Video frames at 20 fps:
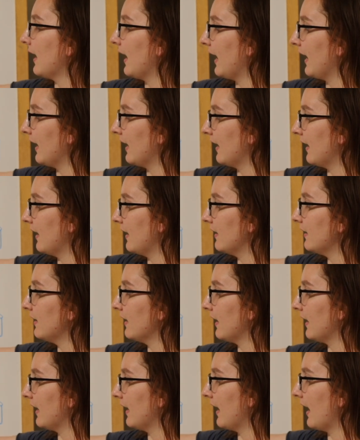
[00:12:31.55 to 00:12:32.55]
and
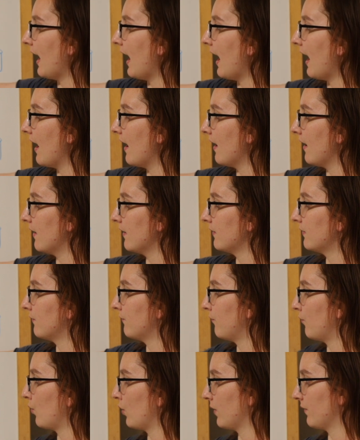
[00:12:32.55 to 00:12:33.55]
it has
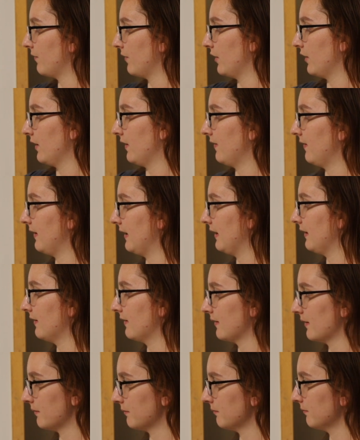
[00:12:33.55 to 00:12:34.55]
4
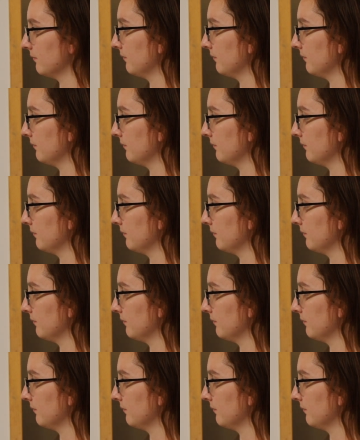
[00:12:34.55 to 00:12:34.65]
vertices.